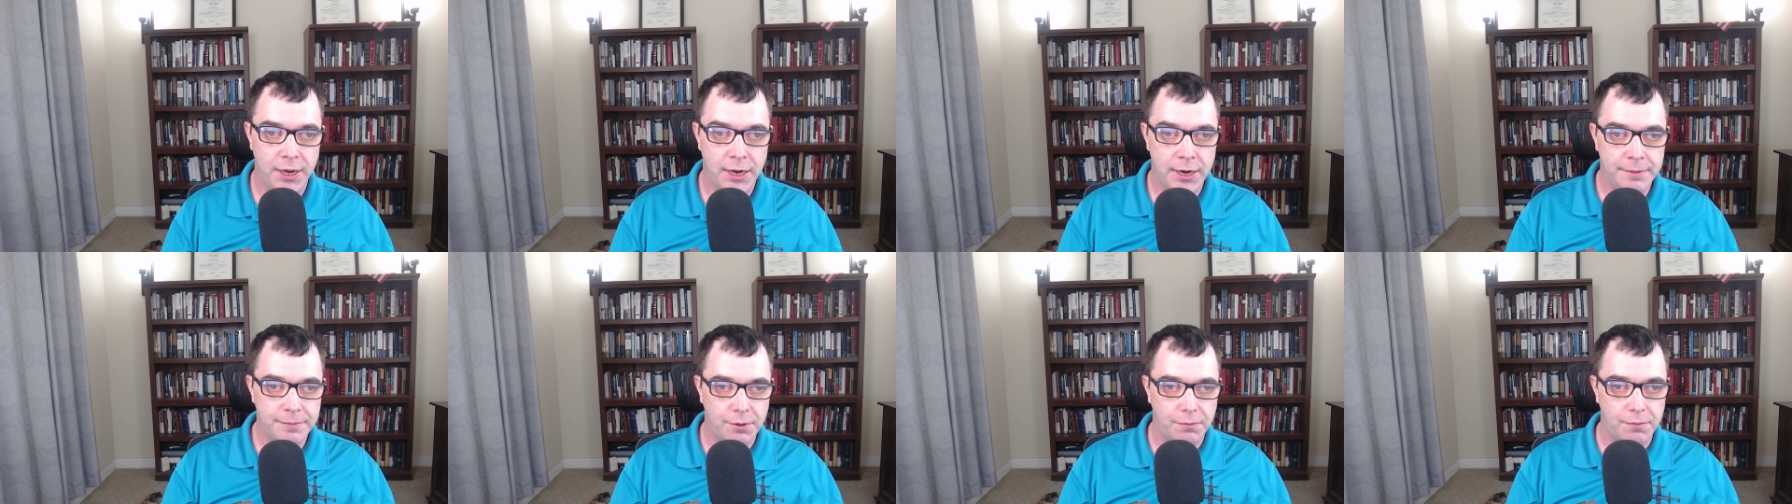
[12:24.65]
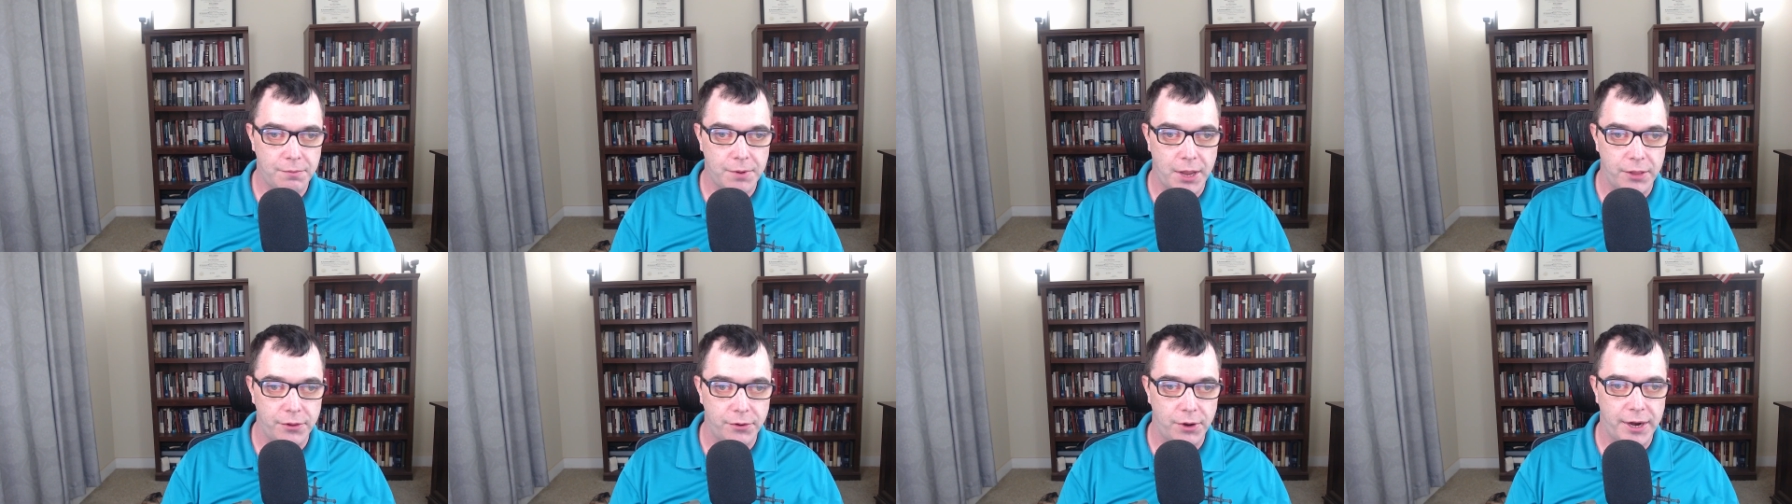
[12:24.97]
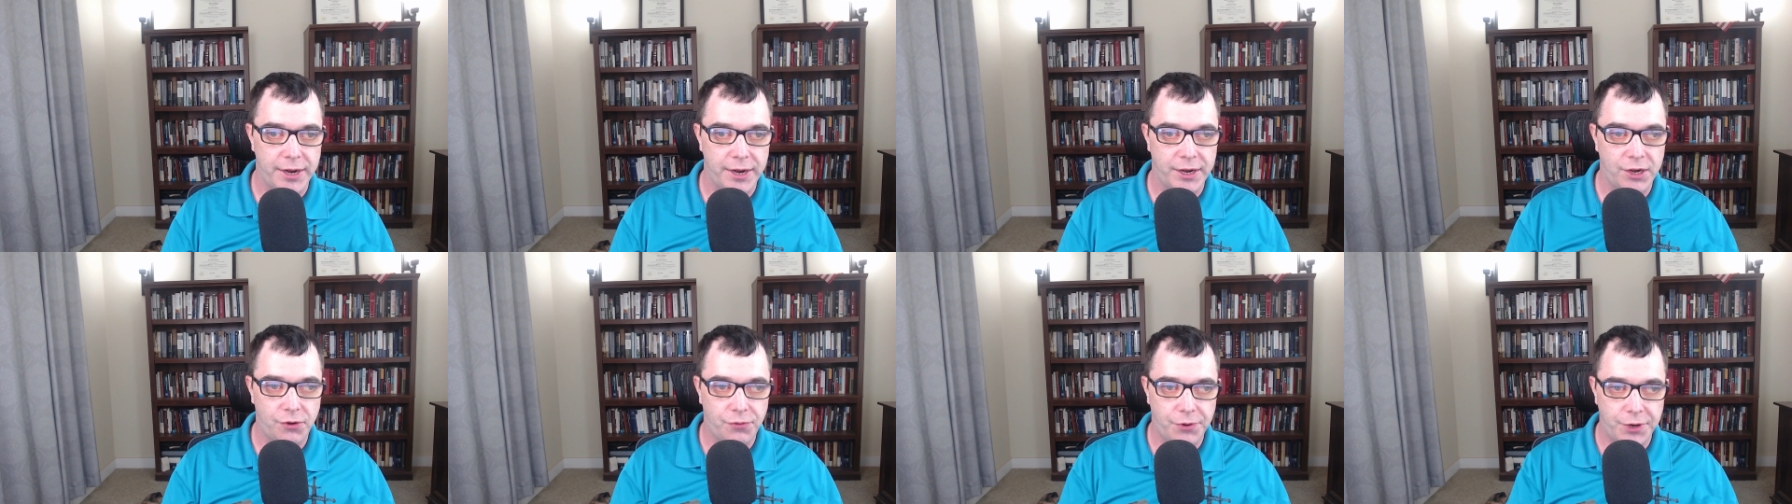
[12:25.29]
but rather
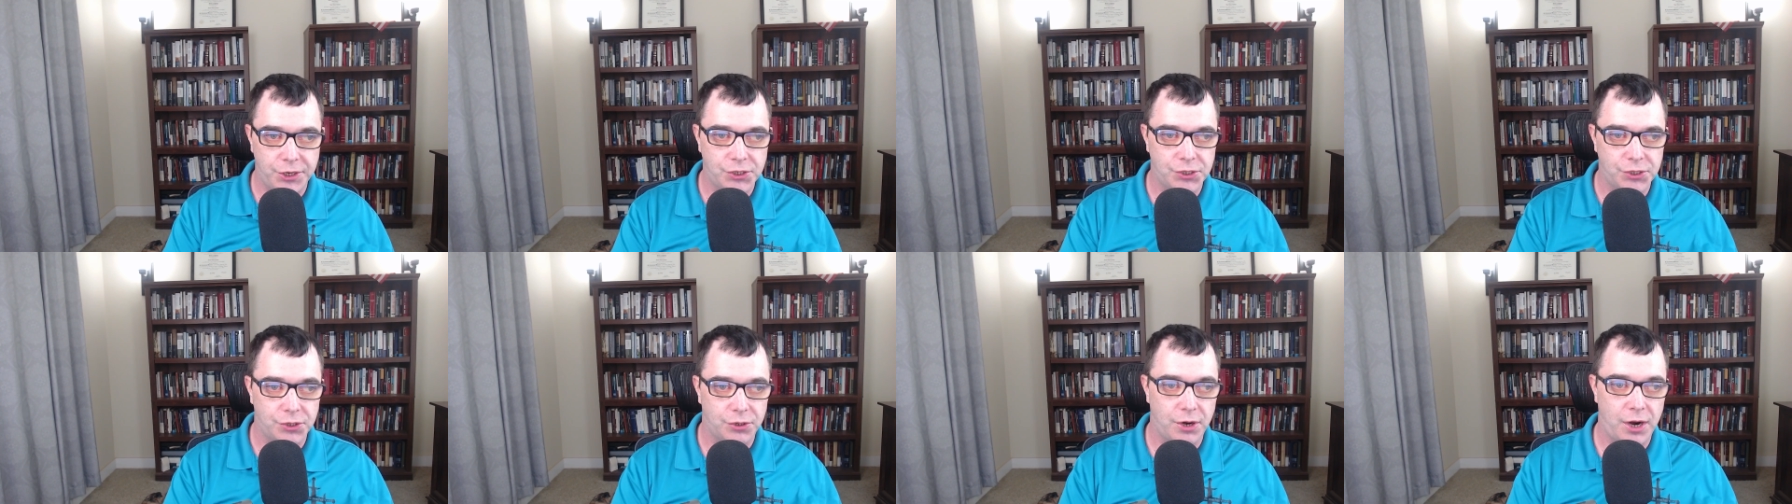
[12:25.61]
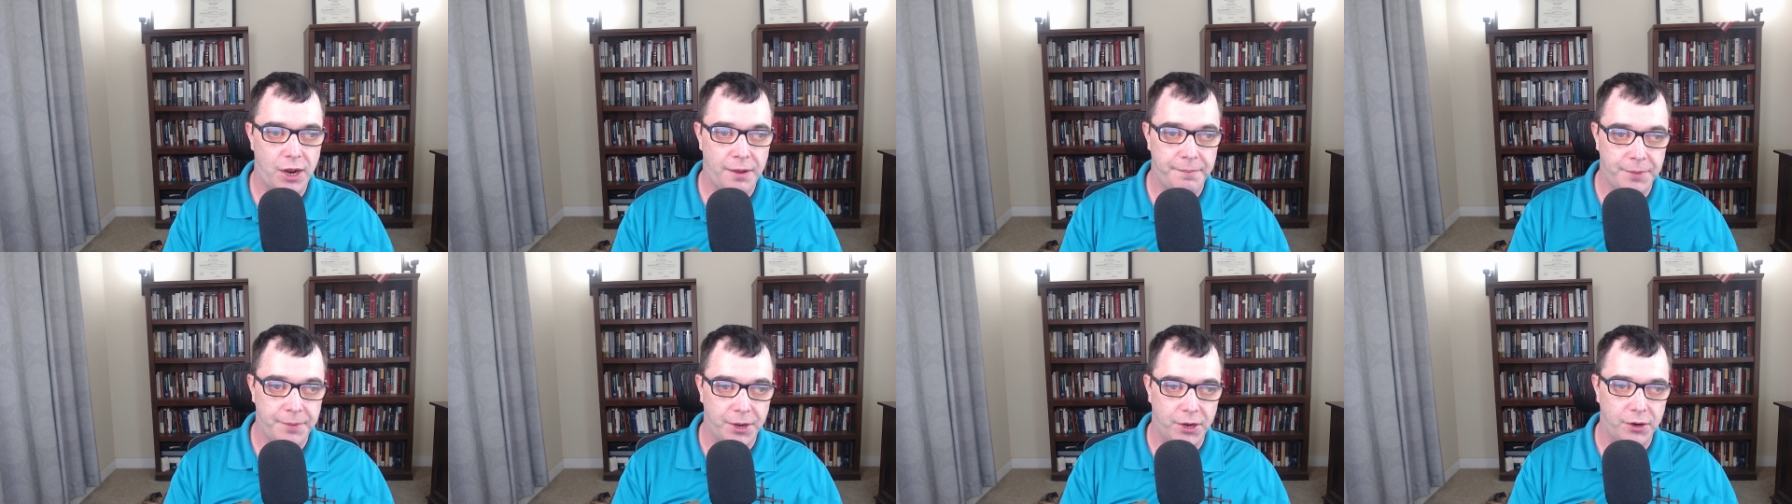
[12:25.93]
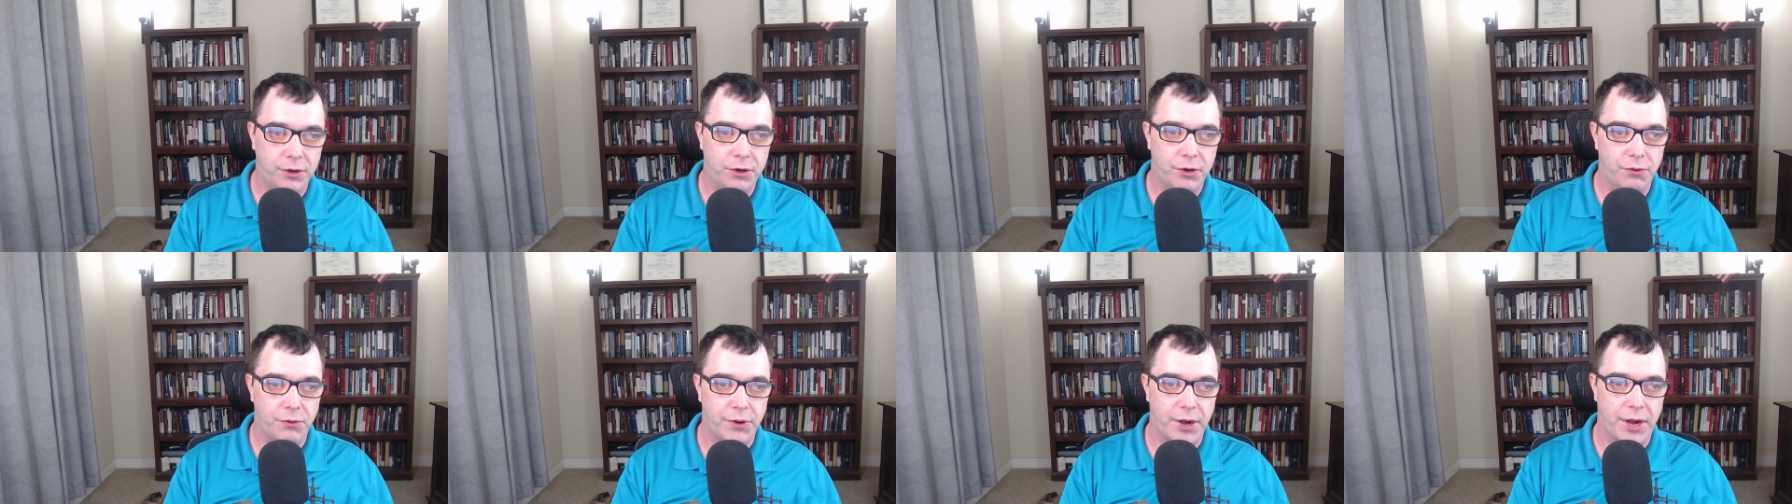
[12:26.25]
a creature, a mere
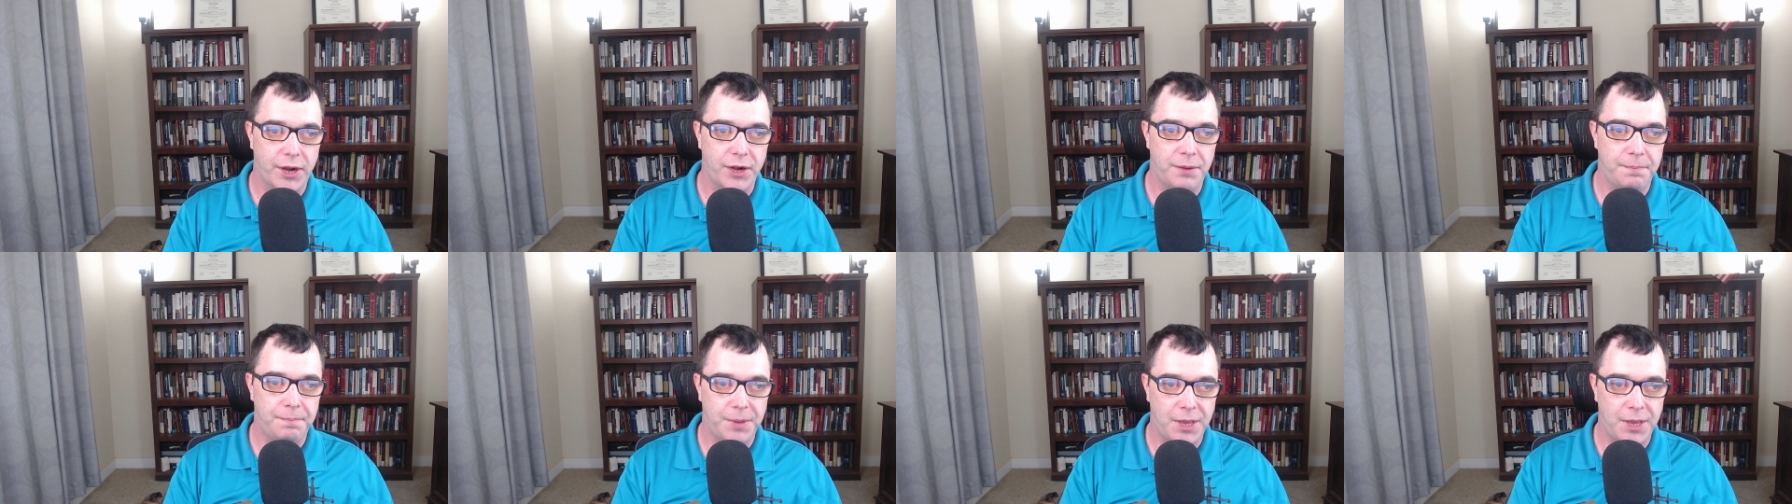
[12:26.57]
created